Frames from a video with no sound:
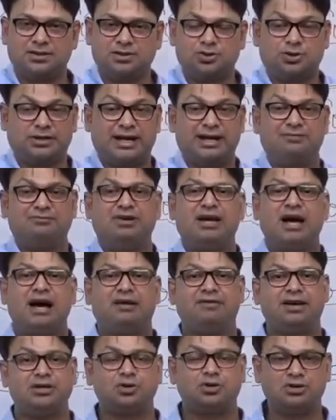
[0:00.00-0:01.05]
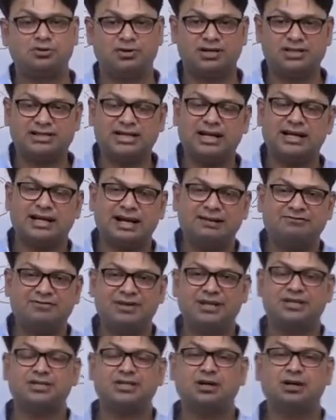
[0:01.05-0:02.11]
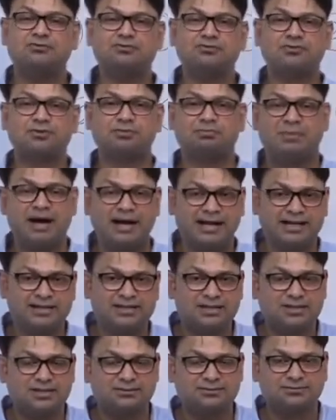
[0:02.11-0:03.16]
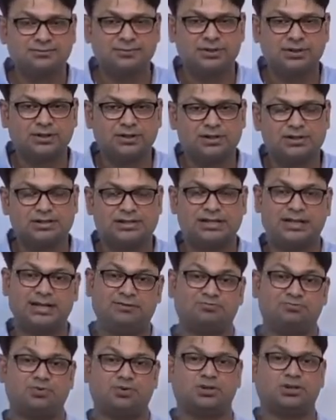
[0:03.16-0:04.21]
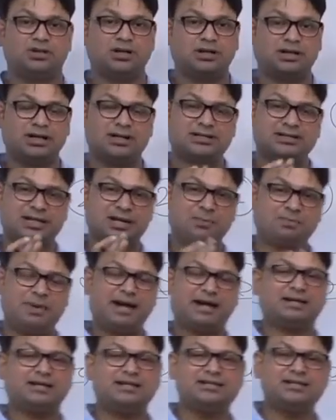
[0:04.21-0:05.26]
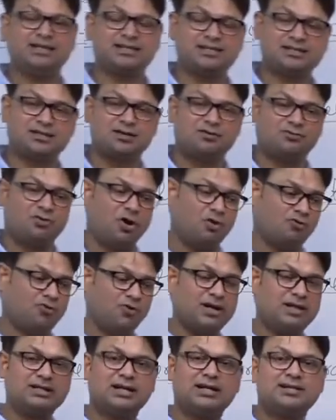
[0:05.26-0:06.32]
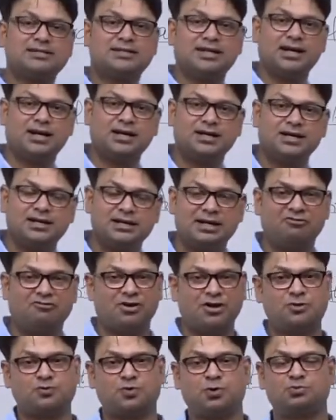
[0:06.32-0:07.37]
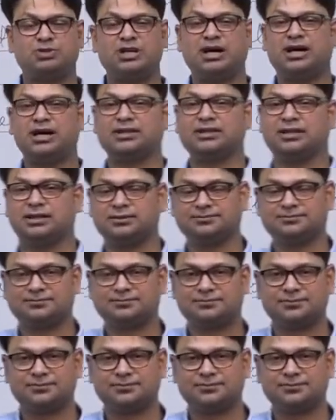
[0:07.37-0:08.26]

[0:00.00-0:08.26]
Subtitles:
So can we have a universal definition of marriage? See, the cultural practices of one culture differs from the other.